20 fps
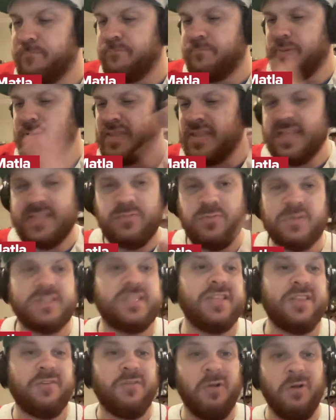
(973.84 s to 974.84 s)
But this
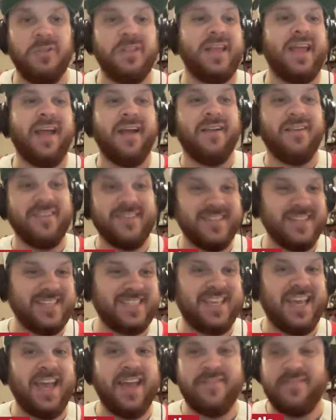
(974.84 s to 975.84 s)
wasn't their only error in this
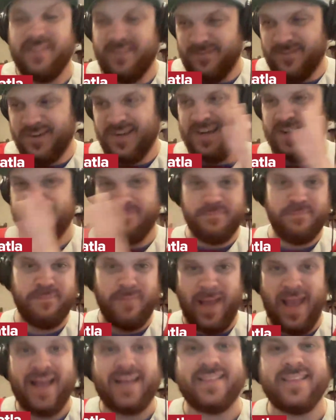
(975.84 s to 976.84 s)
game. And we're going to
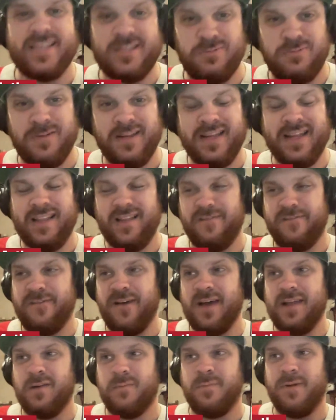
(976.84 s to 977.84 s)
pack this one into the
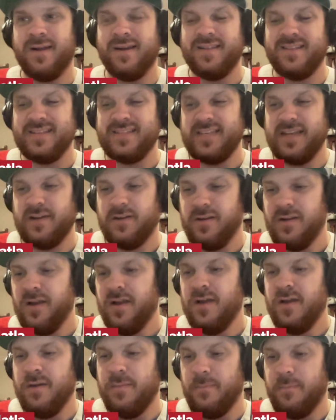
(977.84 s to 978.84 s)
final part of this here.
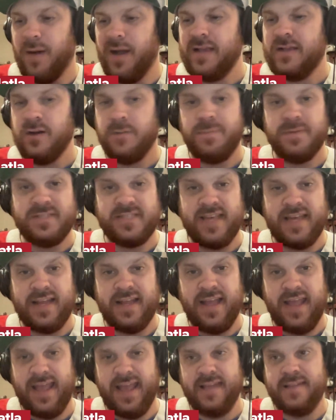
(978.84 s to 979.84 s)
Michael Pezzetta
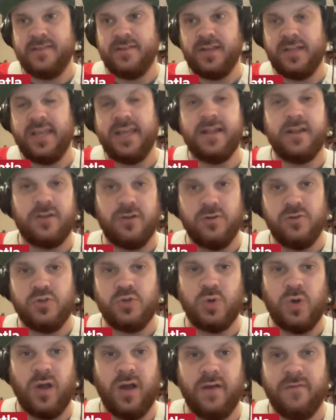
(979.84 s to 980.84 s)
hit Nikita
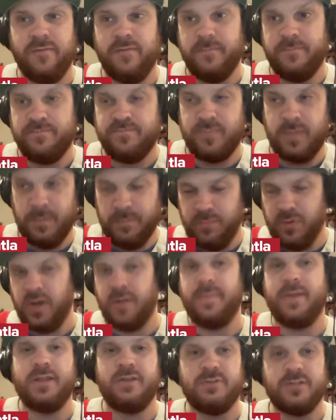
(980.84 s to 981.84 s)
Kucherov, put
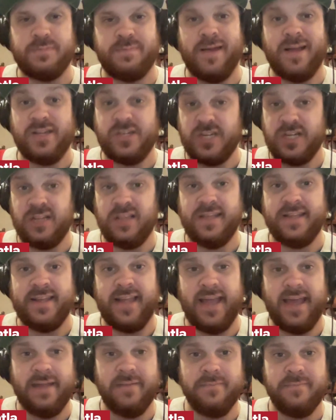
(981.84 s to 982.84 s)
him into his bench, clean
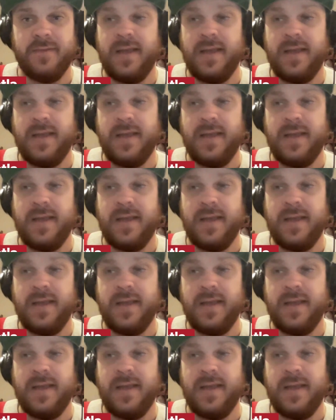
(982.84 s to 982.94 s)
hit.